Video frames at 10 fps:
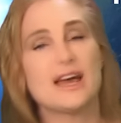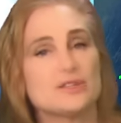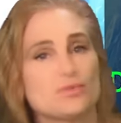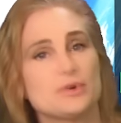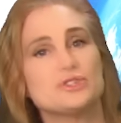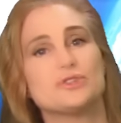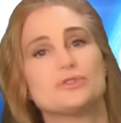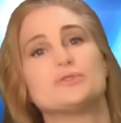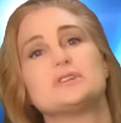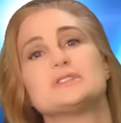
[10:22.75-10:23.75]
as region
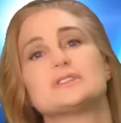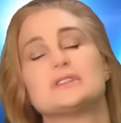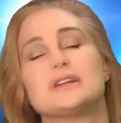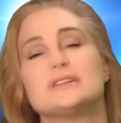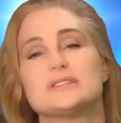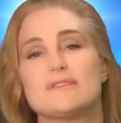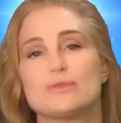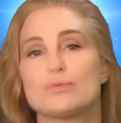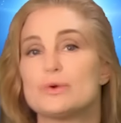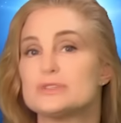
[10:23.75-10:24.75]

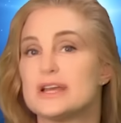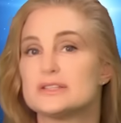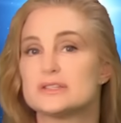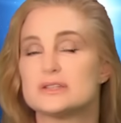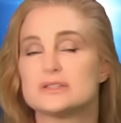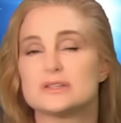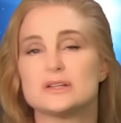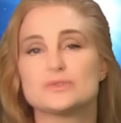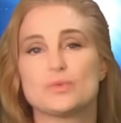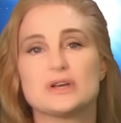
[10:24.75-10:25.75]
3697 rotates to the
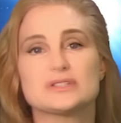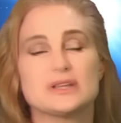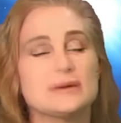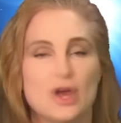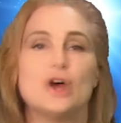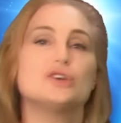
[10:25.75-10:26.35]
sun's west limb.